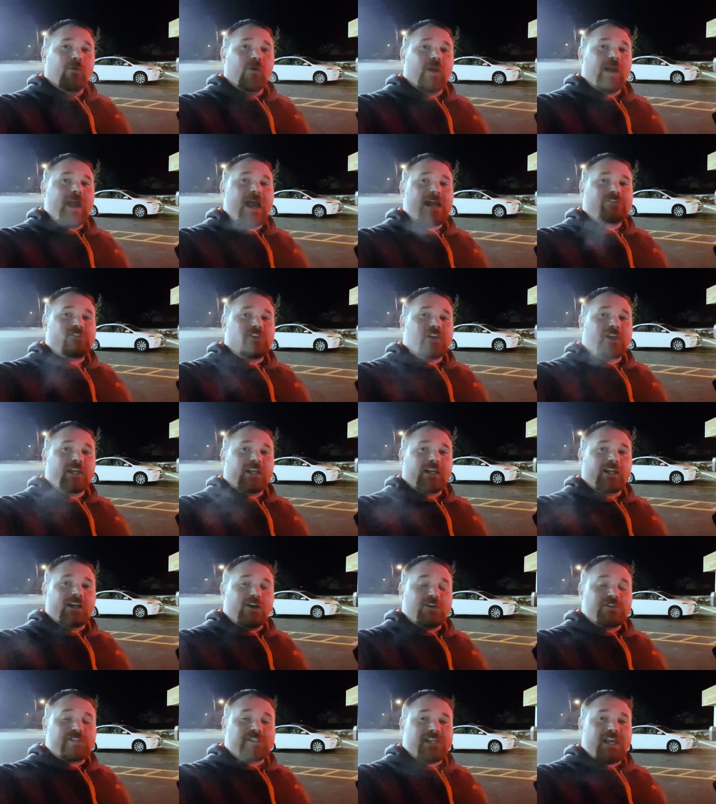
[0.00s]
We're actually gonna
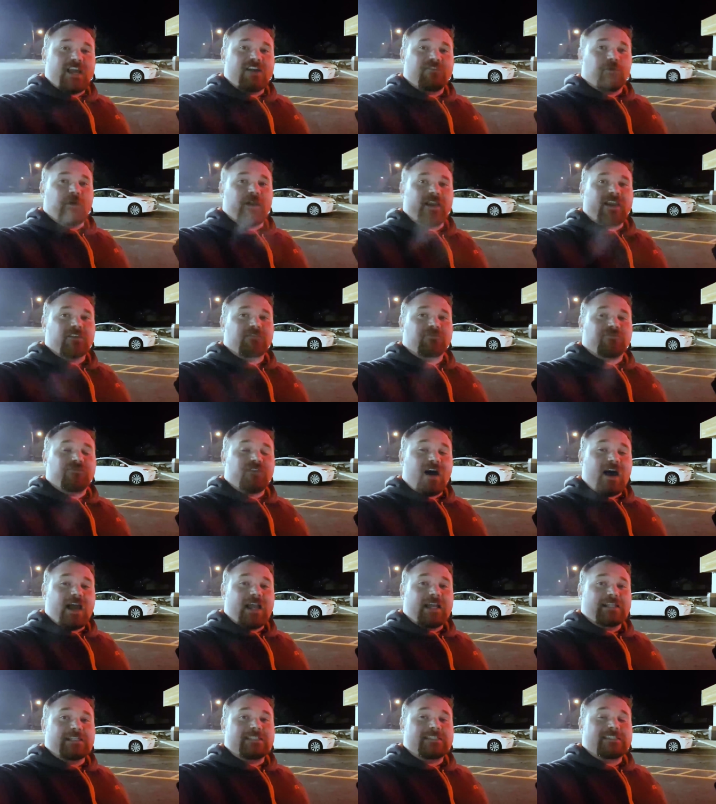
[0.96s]
go see if we can
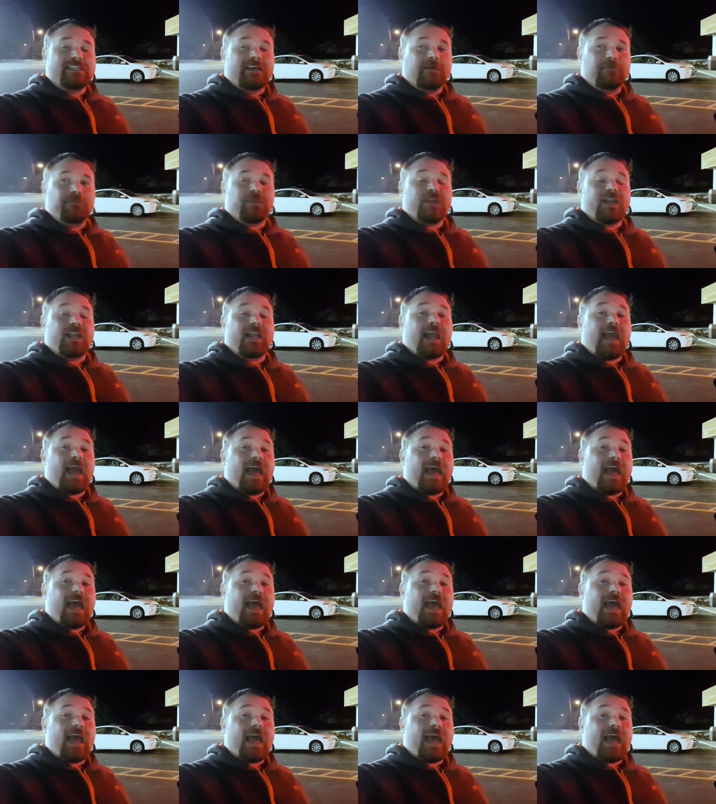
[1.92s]
find something